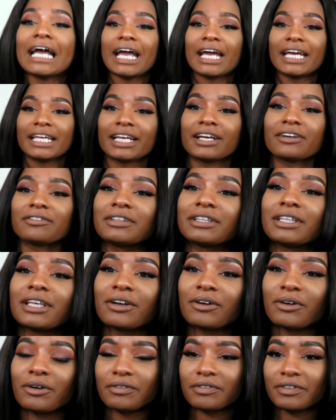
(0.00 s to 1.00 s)
and
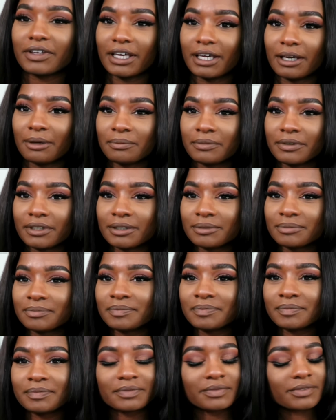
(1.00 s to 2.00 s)
everything off camera.
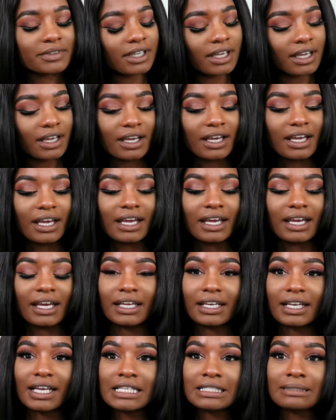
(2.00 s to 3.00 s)

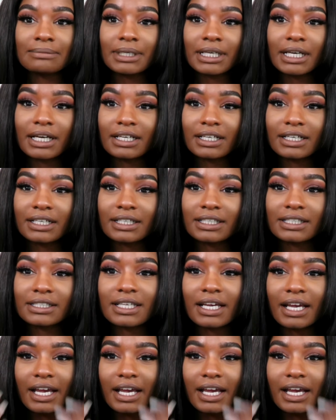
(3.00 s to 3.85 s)
And that's because